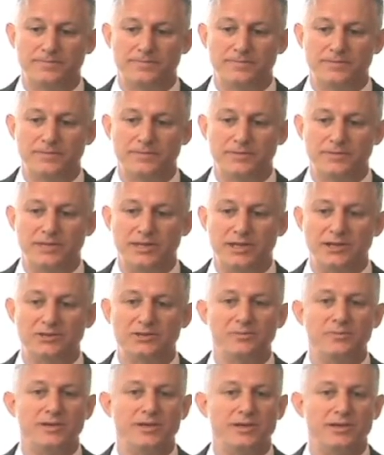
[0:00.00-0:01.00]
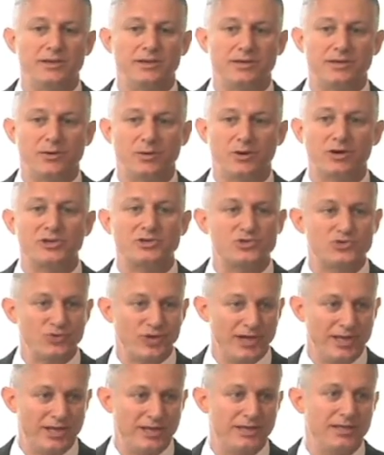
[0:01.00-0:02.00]
needed to be
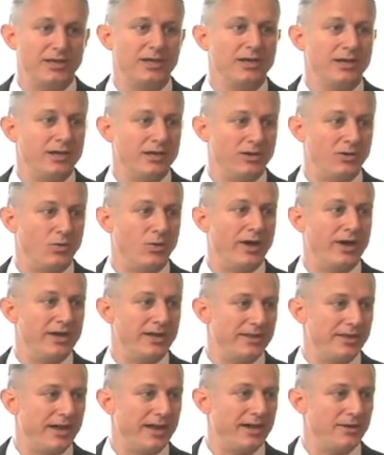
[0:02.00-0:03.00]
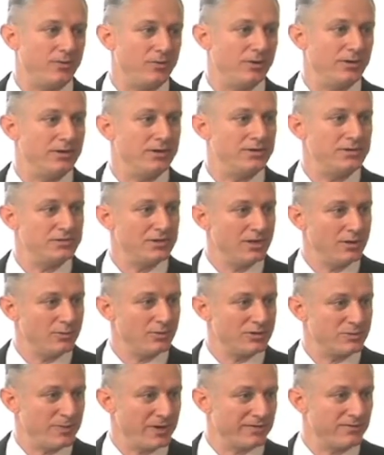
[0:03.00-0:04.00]
orchestrated in a way that was
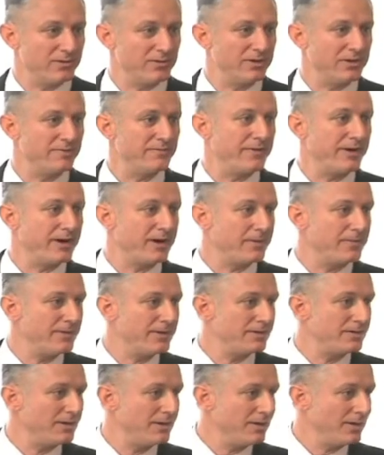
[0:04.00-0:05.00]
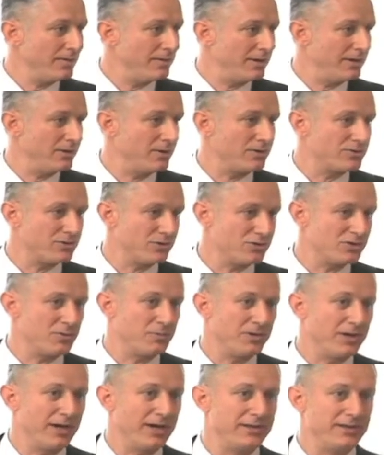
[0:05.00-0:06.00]
respectful of the environment and also
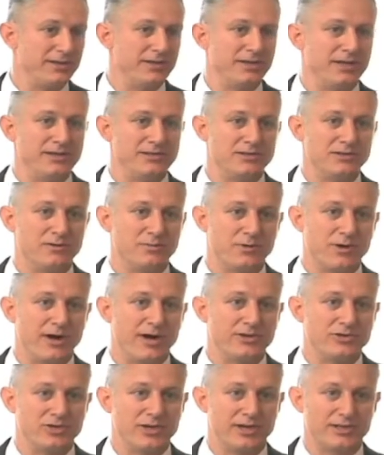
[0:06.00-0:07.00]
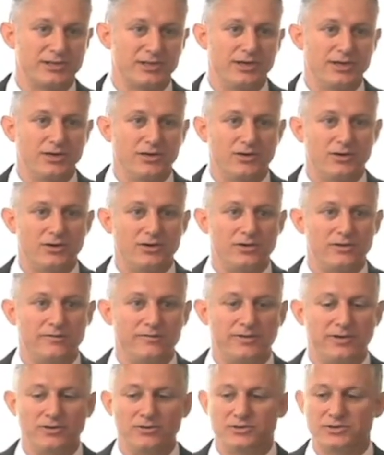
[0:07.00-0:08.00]
supplied the needs of the project. All of
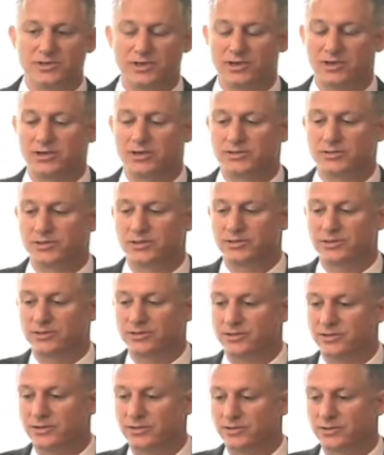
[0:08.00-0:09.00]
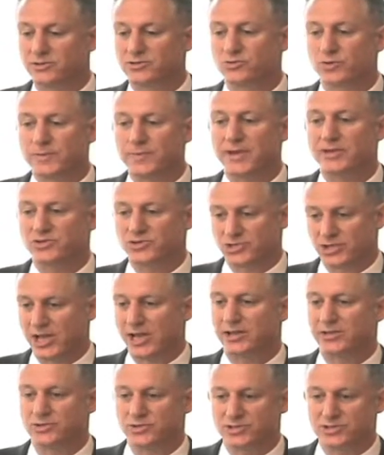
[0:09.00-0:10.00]
those three major
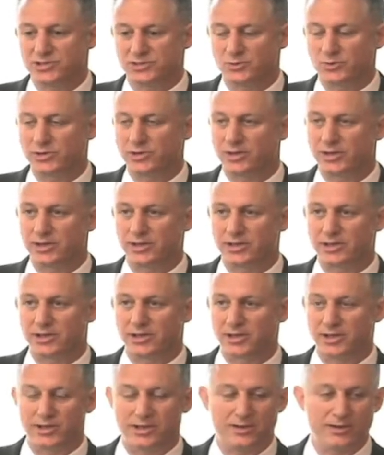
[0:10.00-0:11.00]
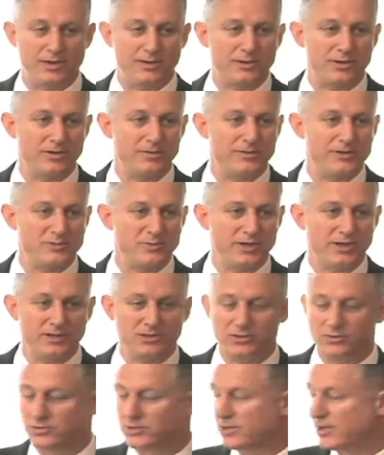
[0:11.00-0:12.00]
challenges is what I'm going to be speaking to
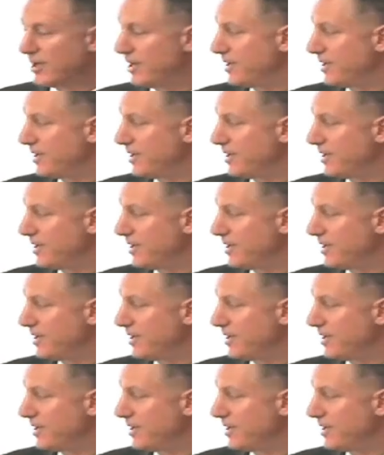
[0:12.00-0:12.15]
today.